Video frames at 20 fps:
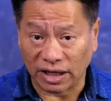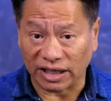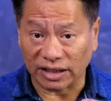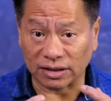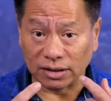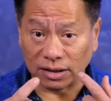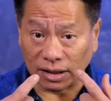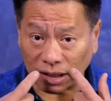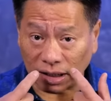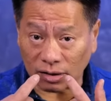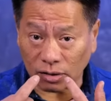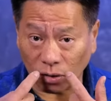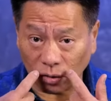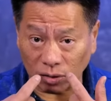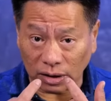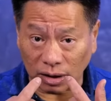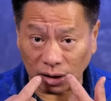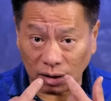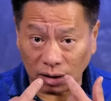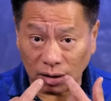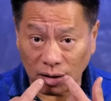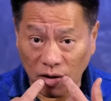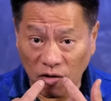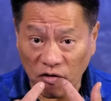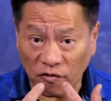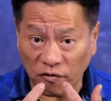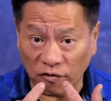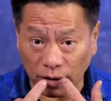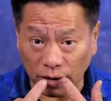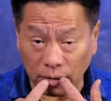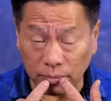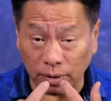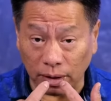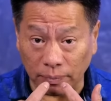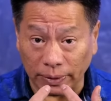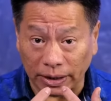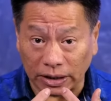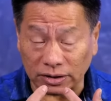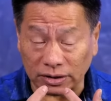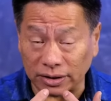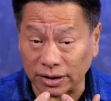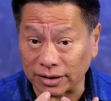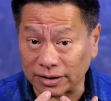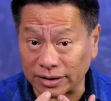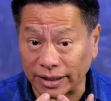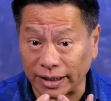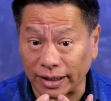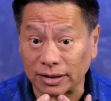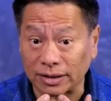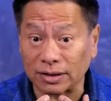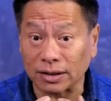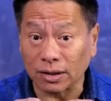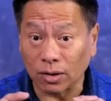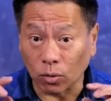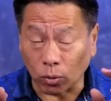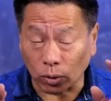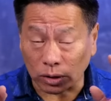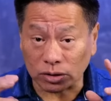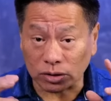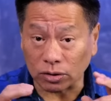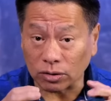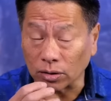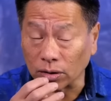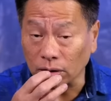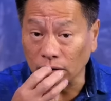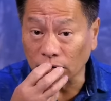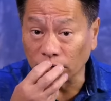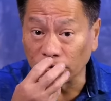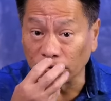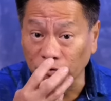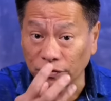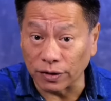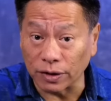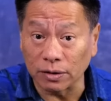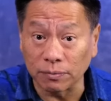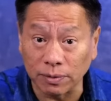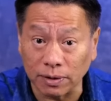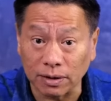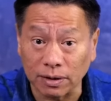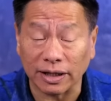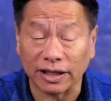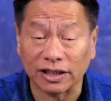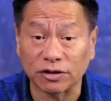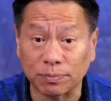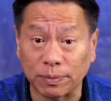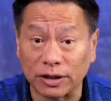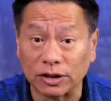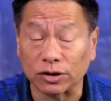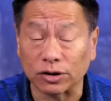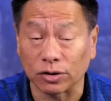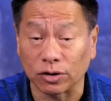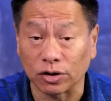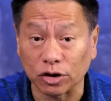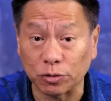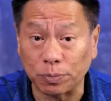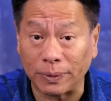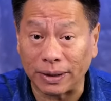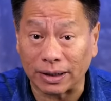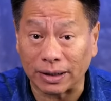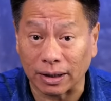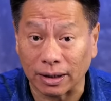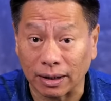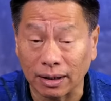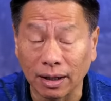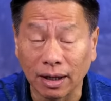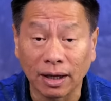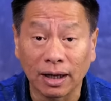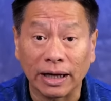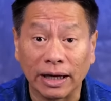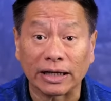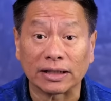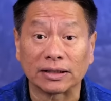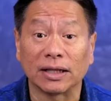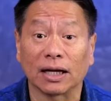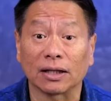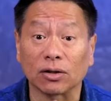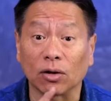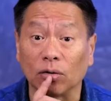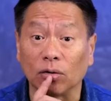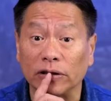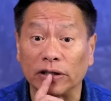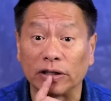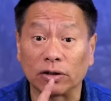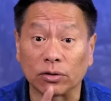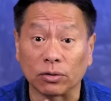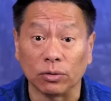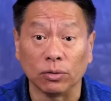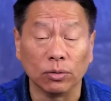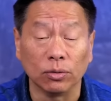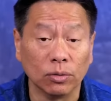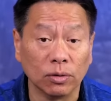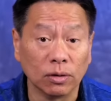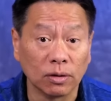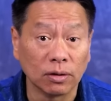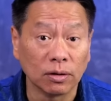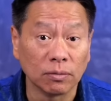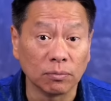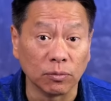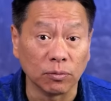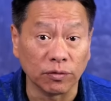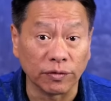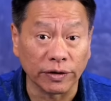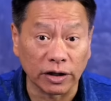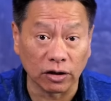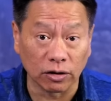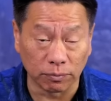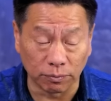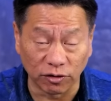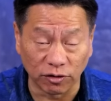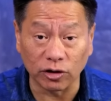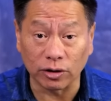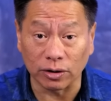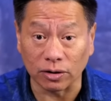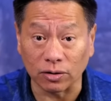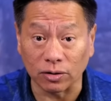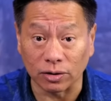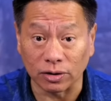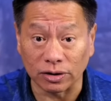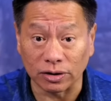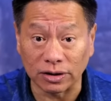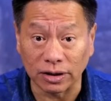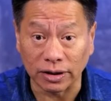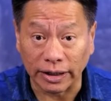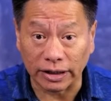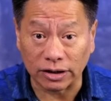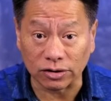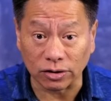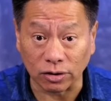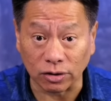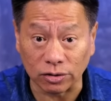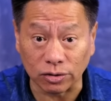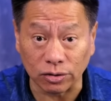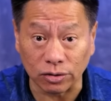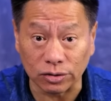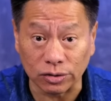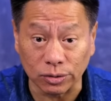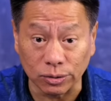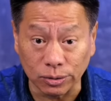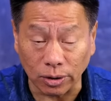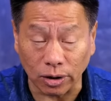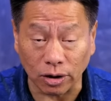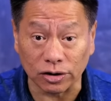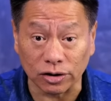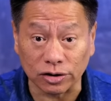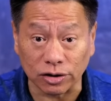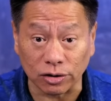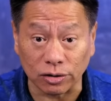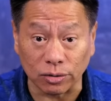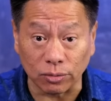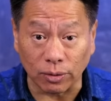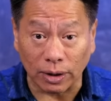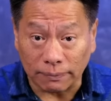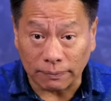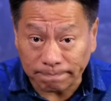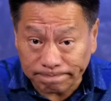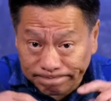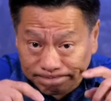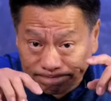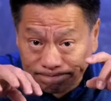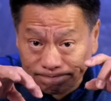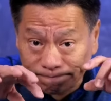It's not only verbal, because these days, what you call verbal expression or speaking is not only through moving your vocal cords. It's also through what?